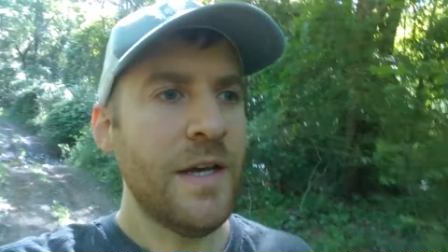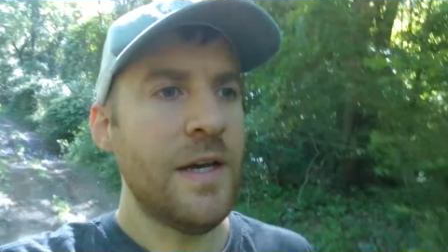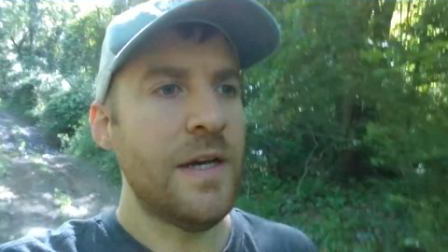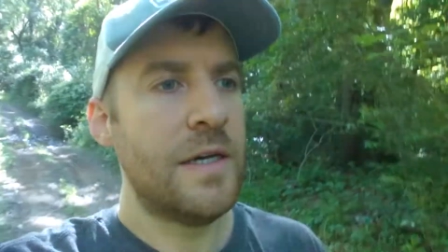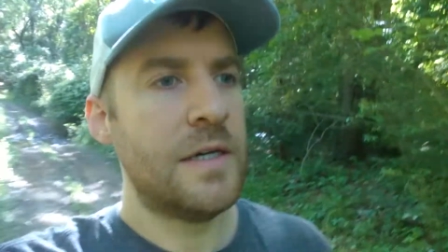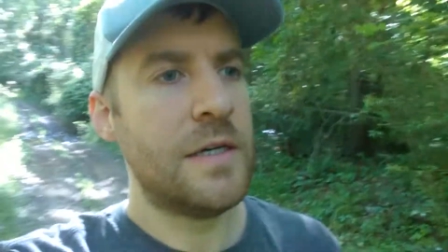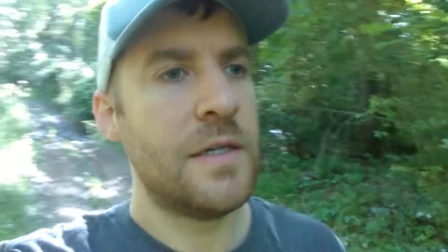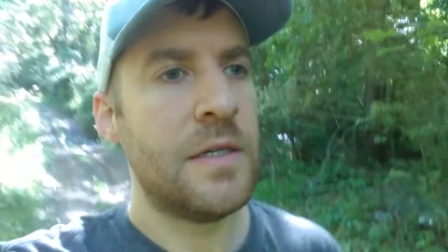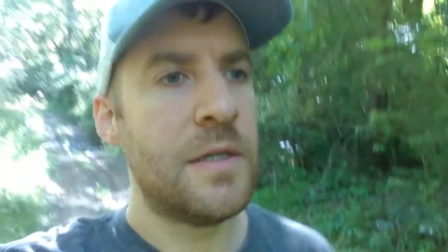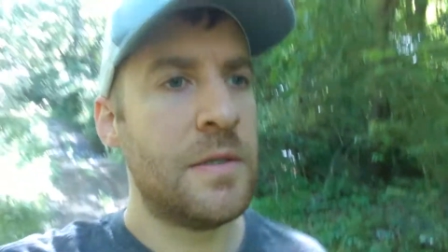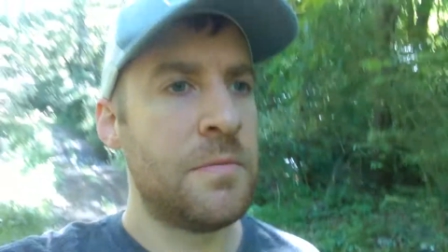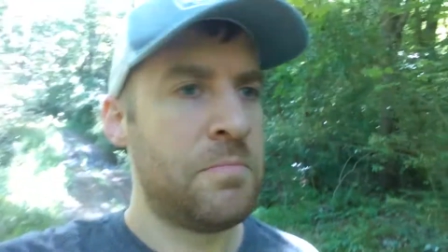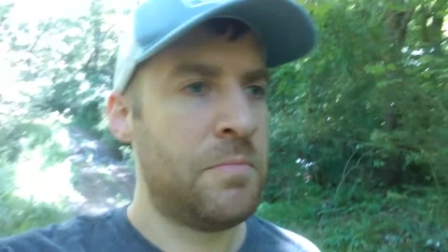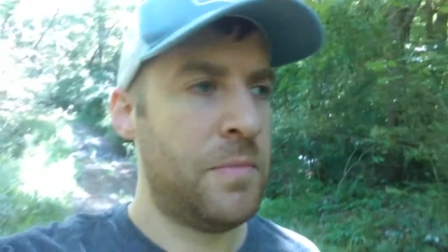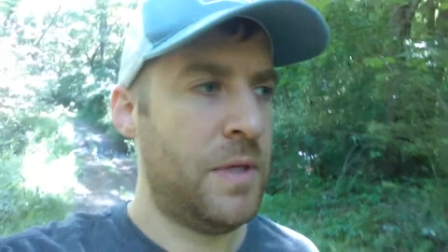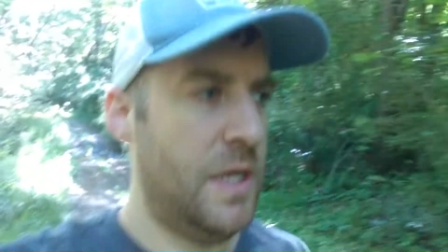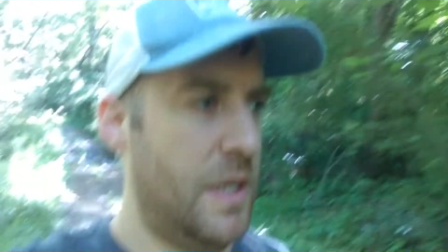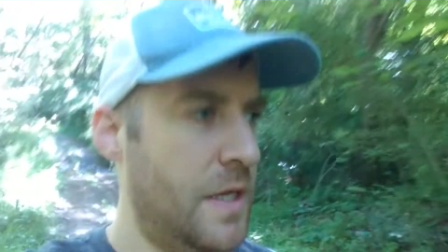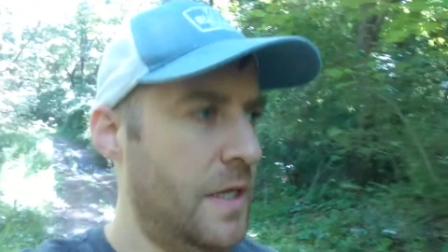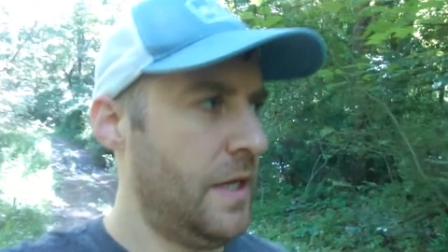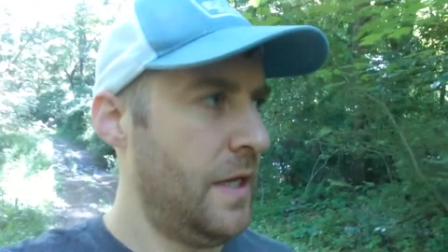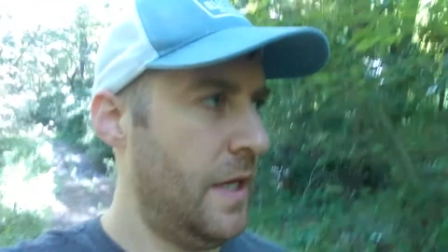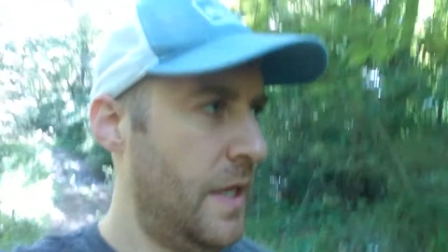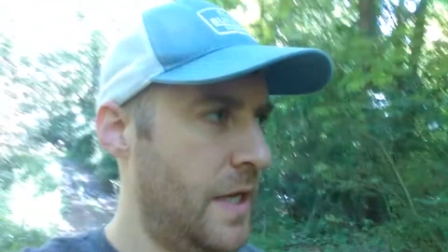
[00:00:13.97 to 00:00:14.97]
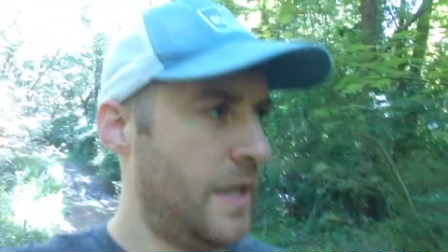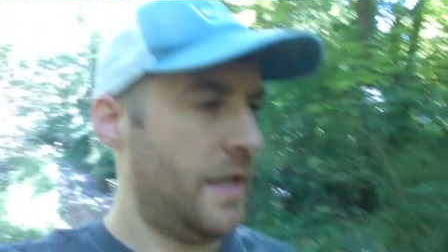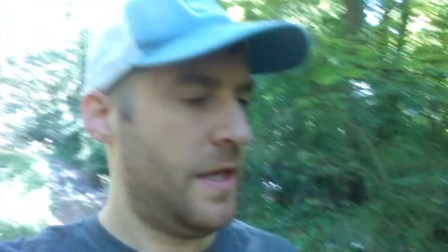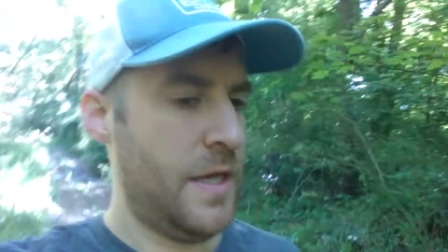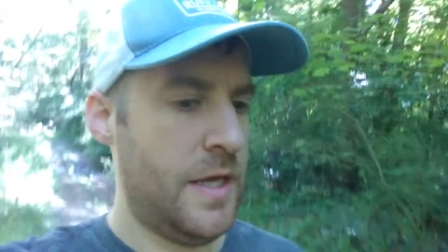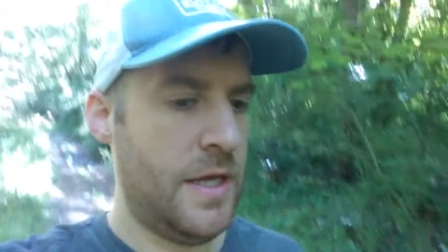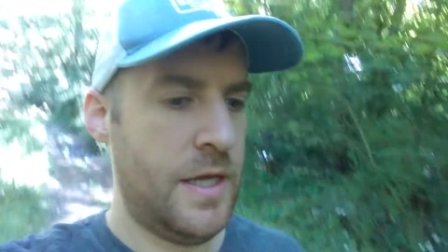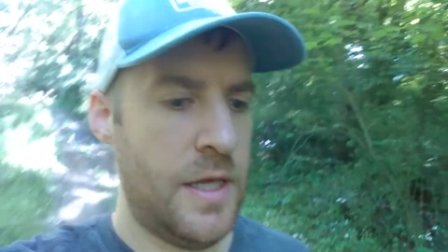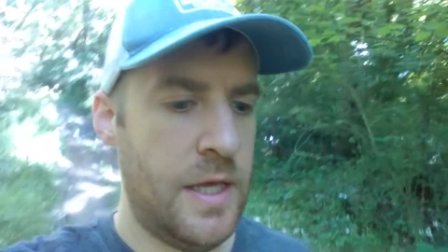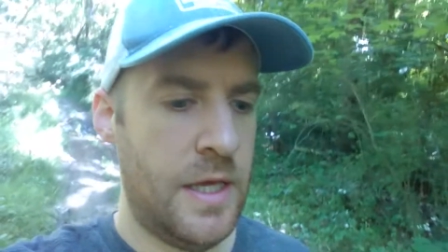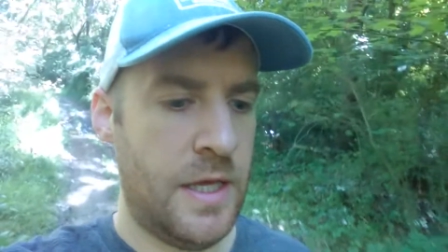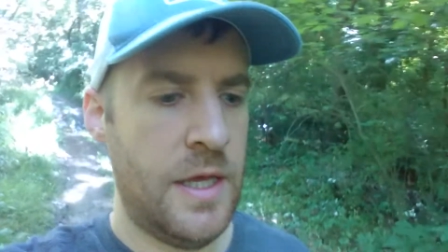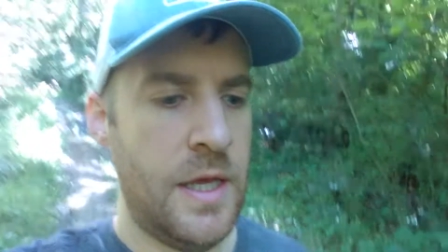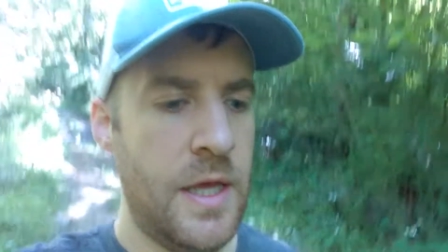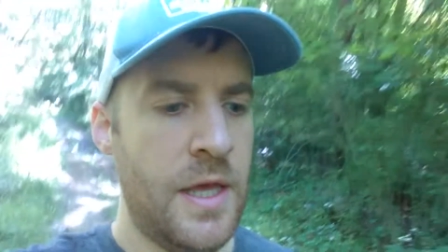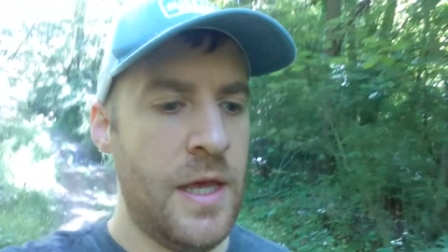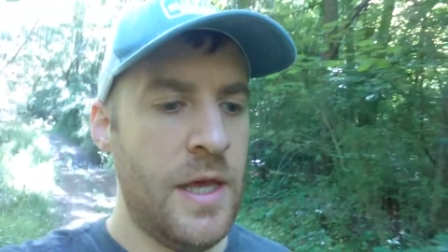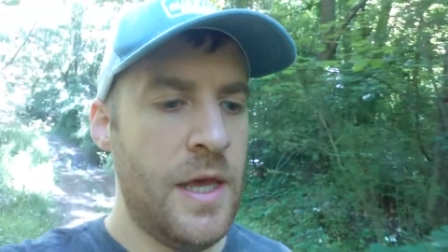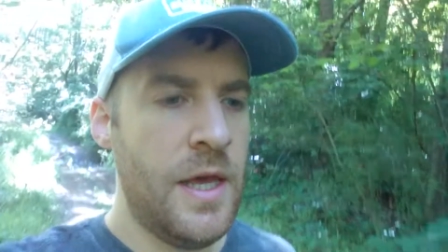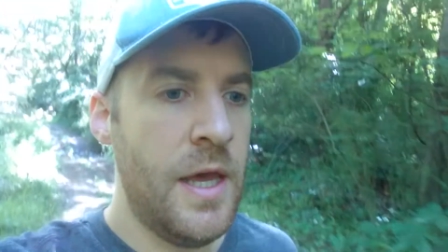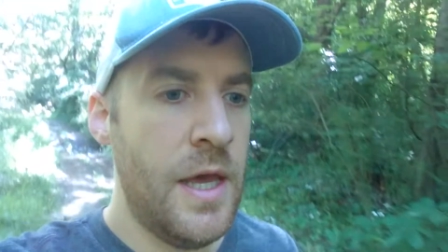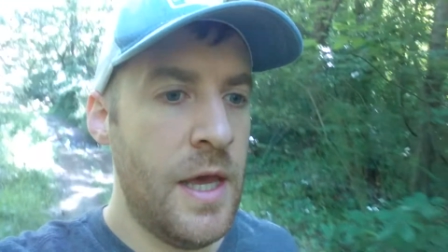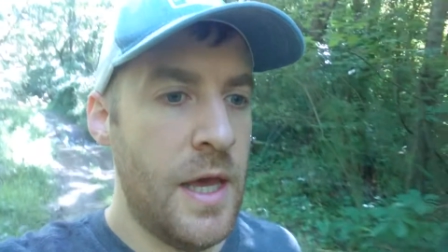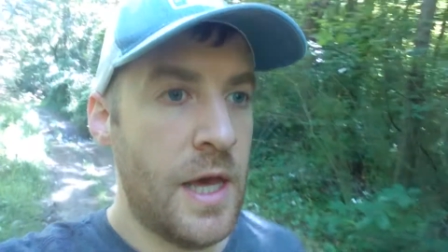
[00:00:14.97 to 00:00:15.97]
I
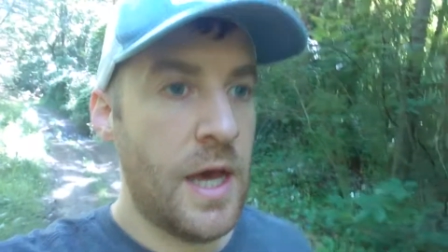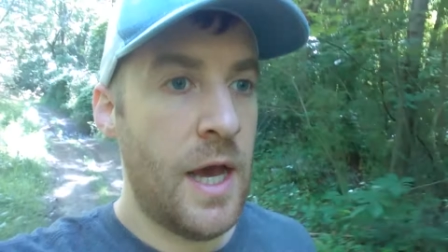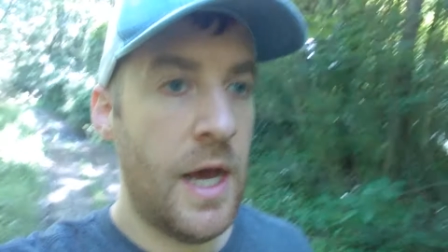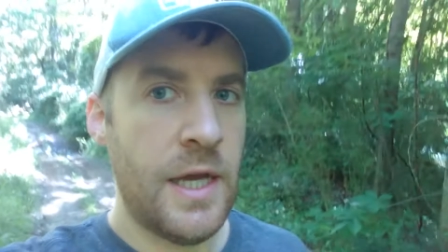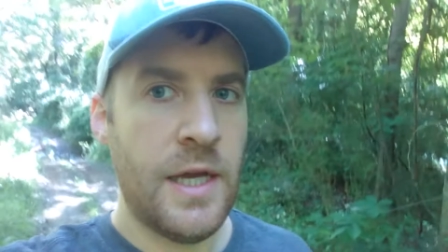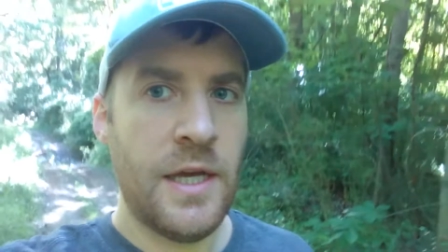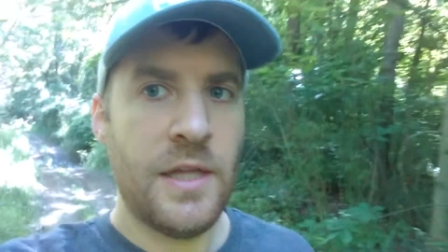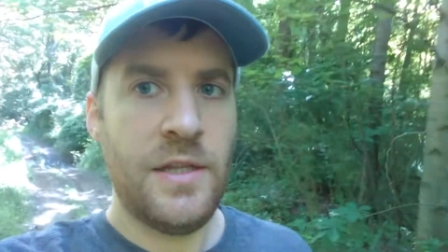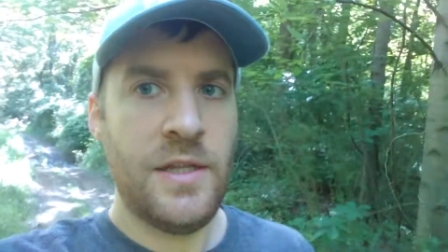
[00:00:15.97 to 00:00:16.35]
got